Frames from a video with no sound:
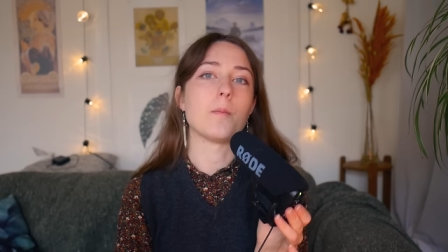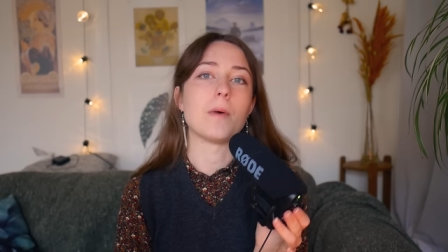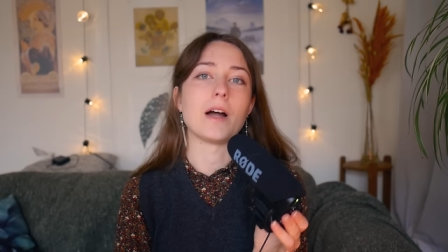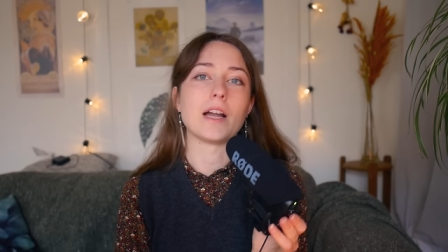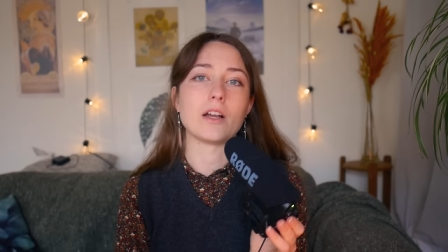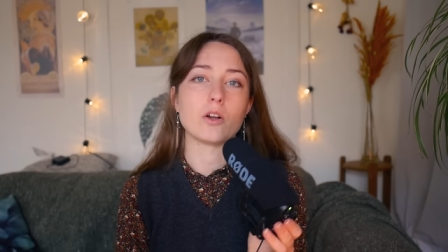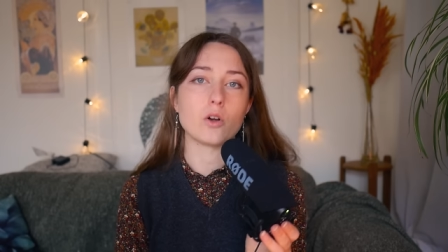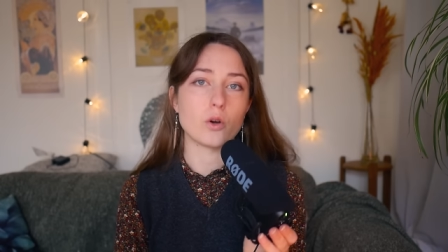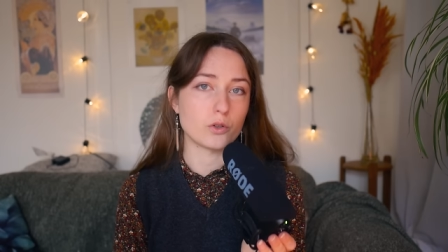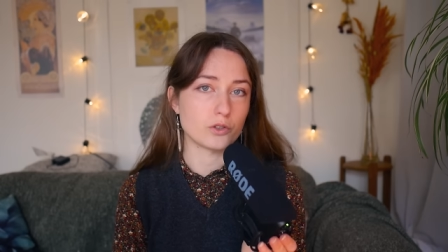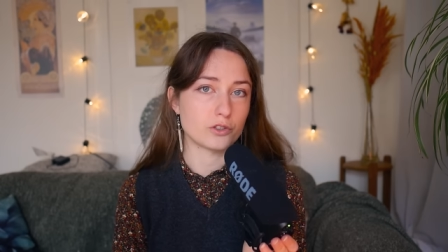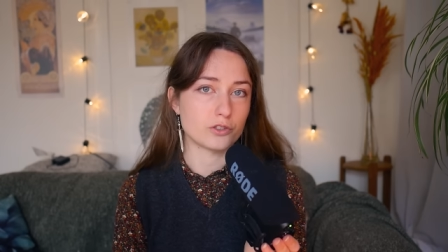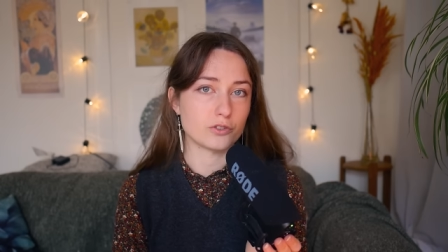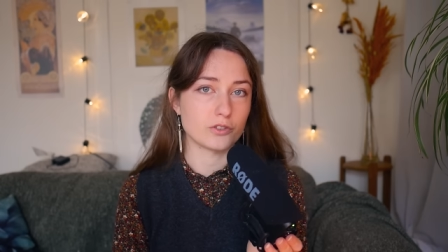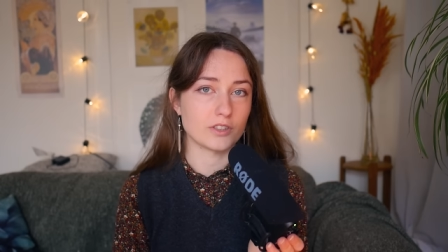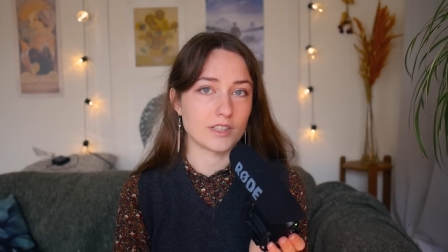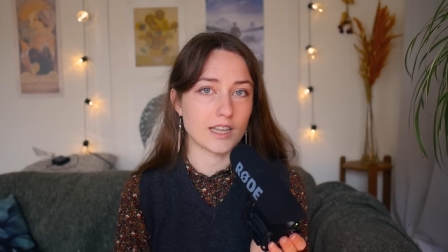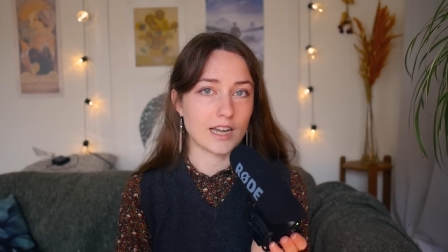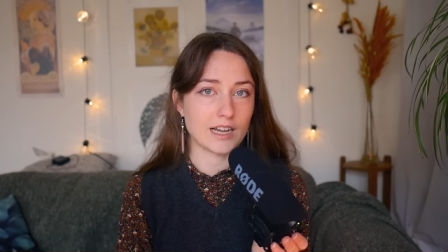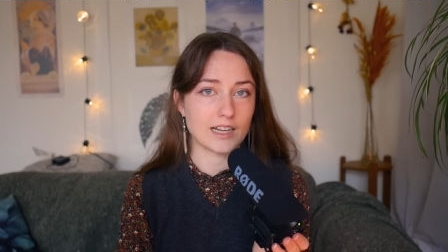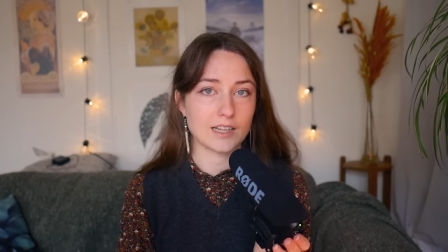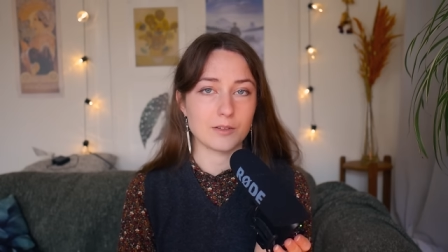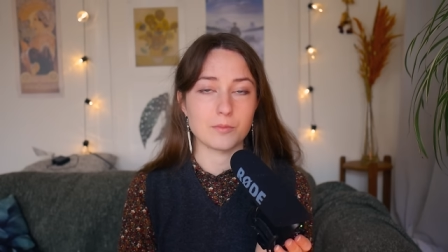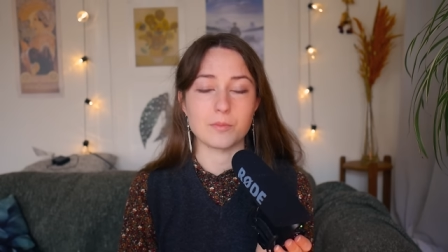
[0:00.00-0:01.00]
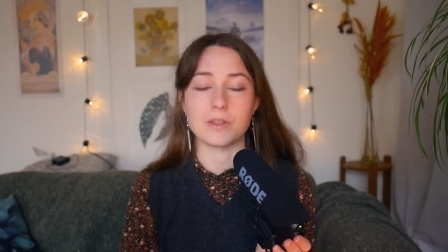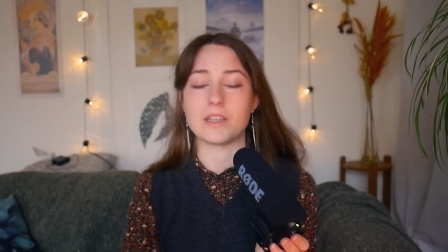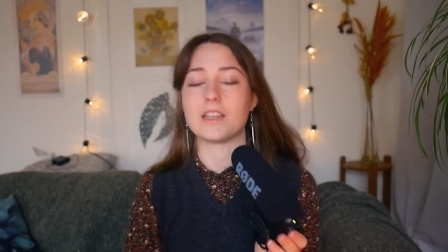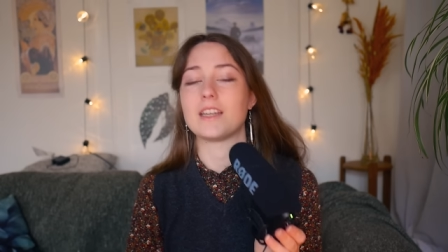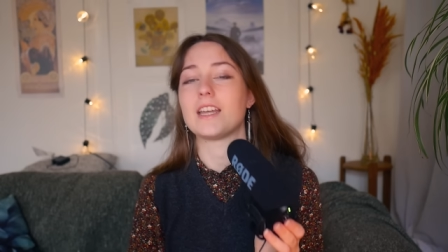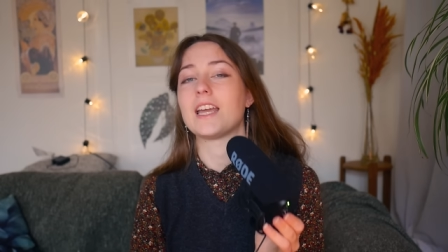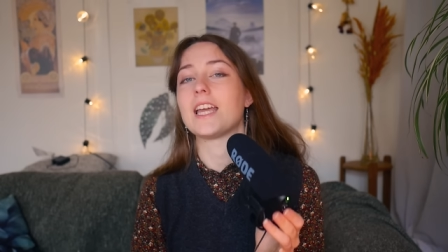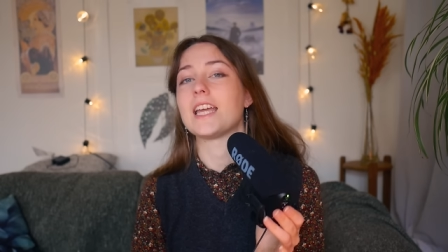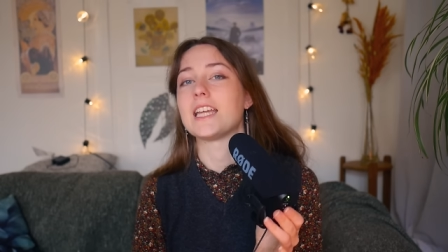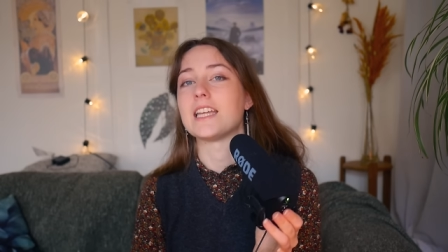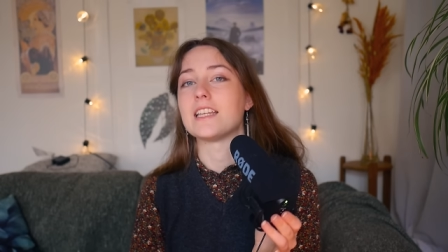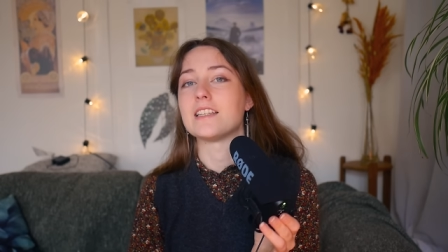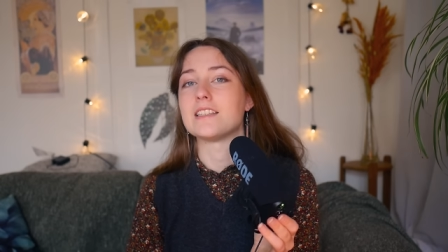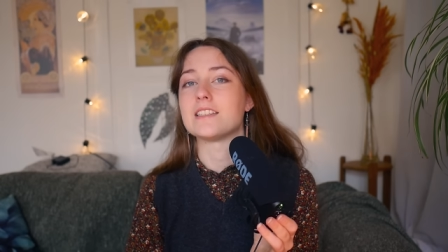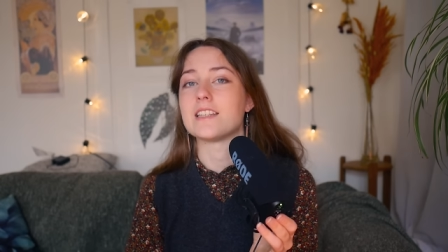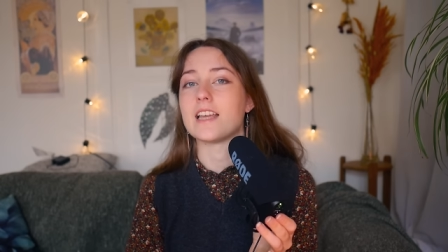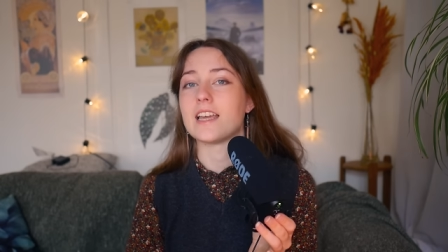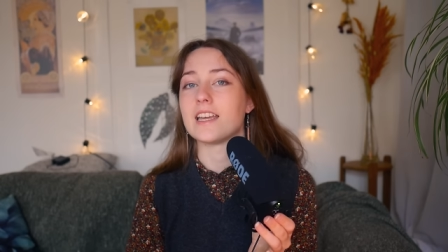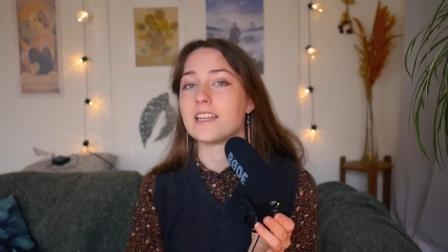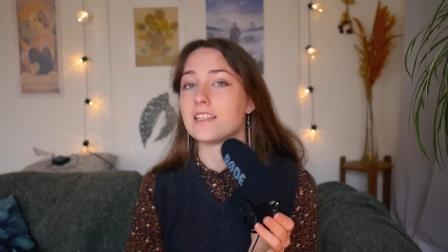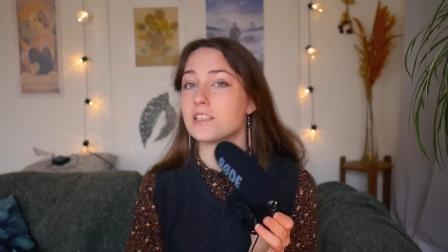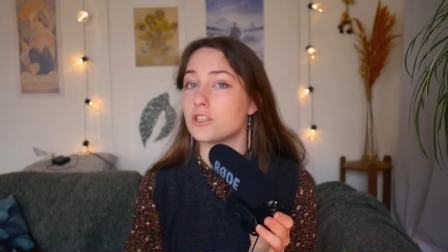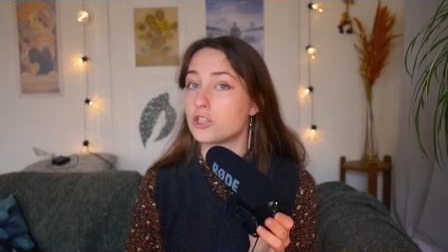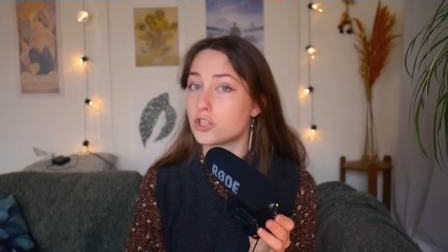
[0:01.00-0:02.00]
by Koushun Takami is
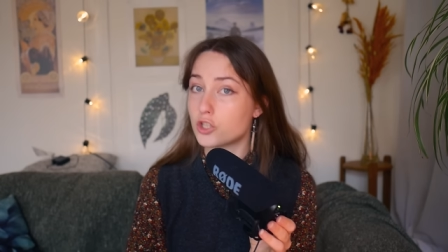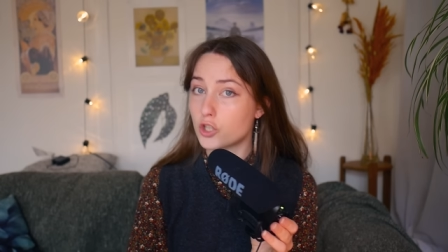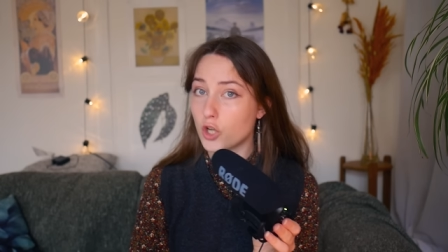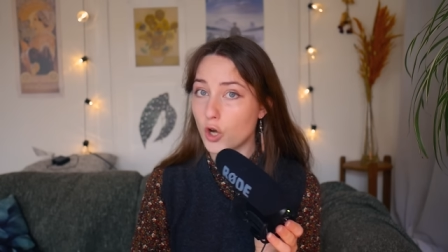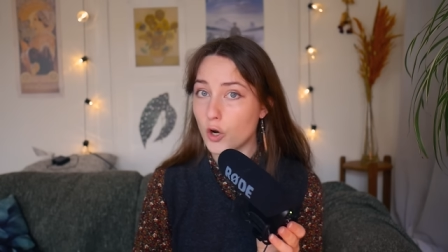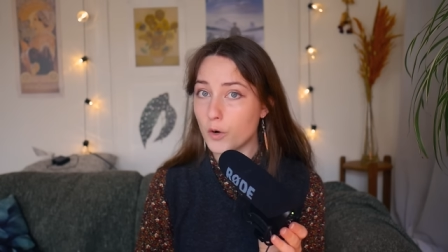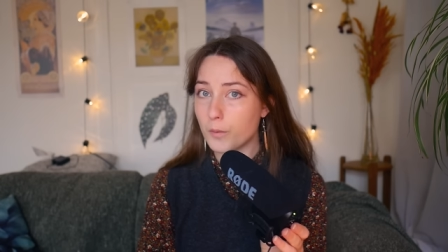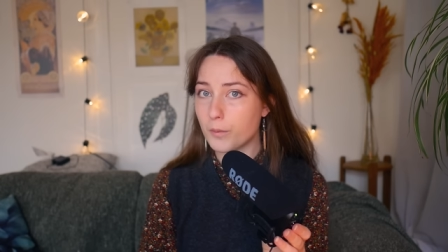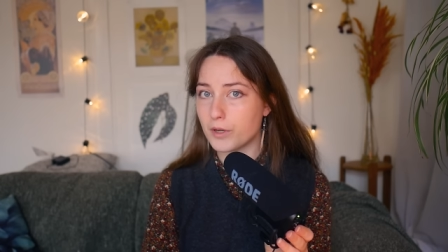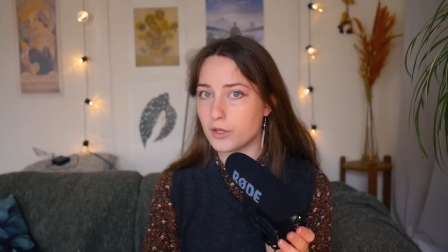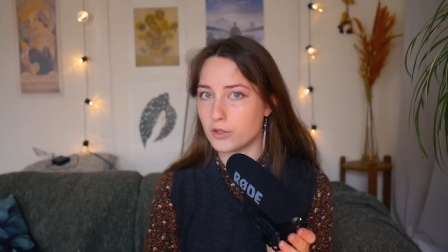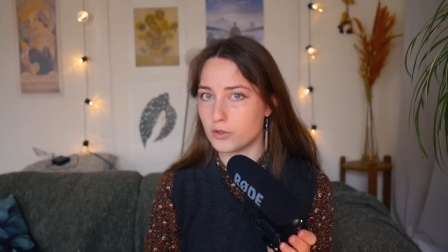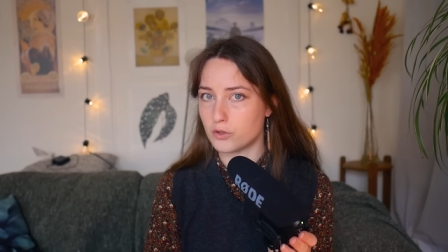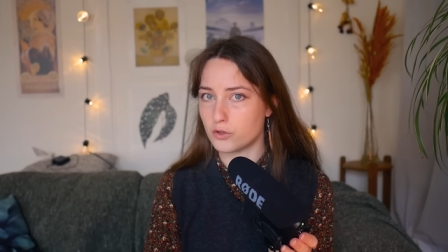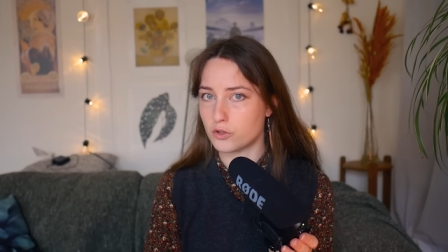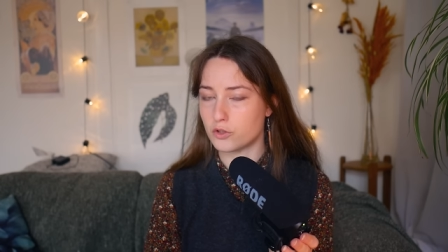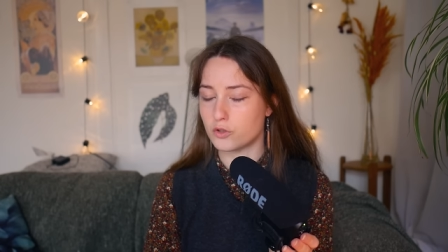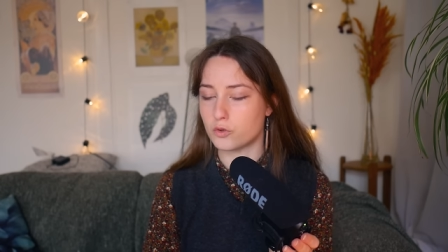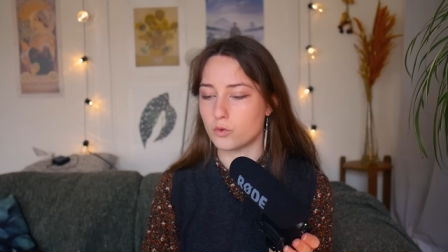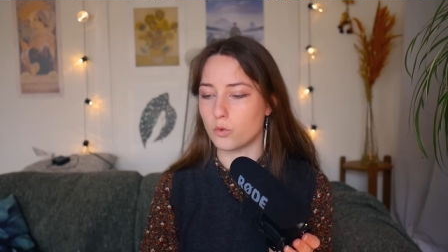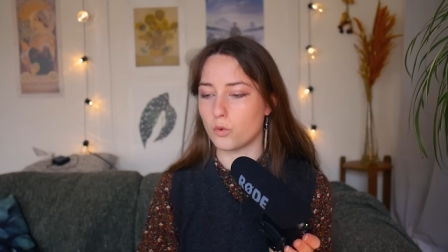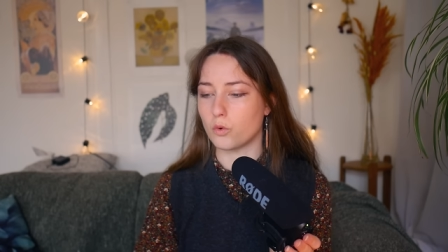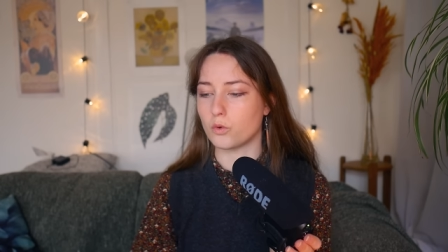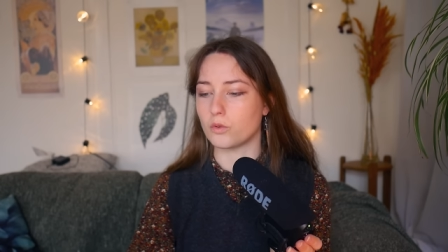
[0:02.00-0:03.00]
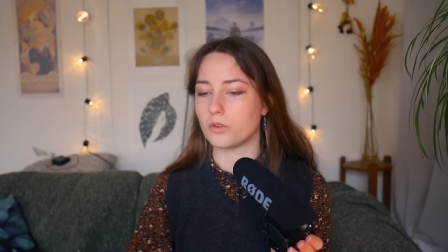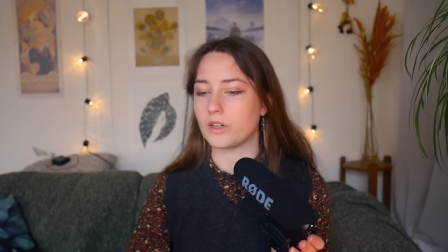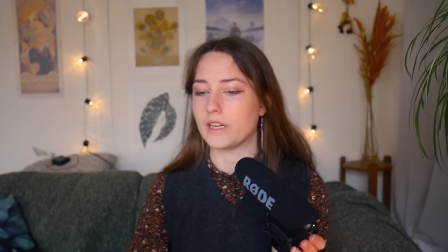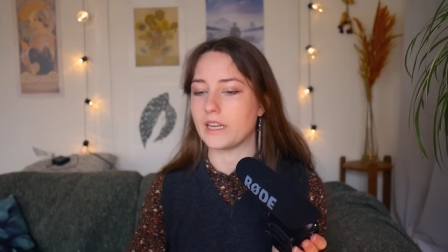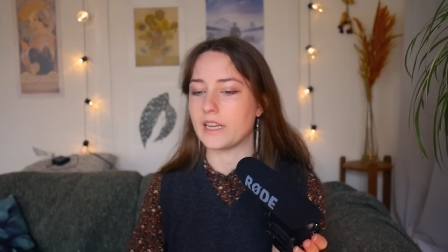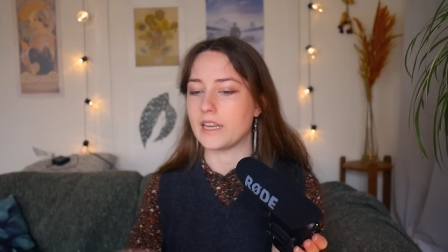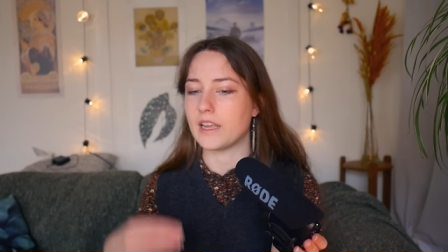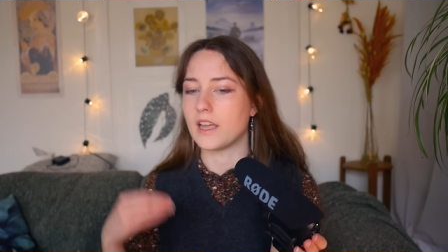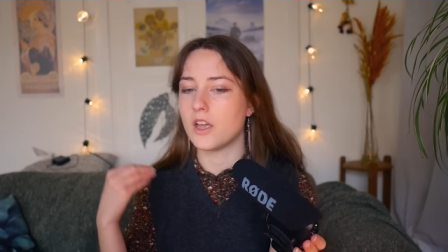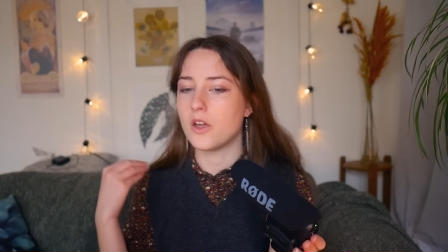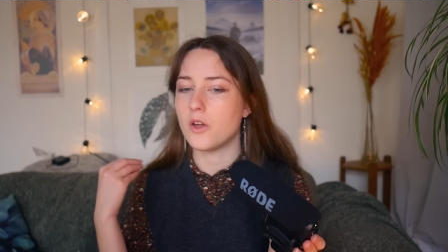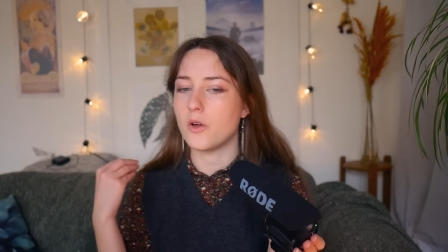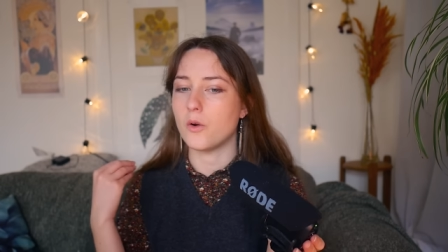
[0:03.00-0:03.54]
a dystopian story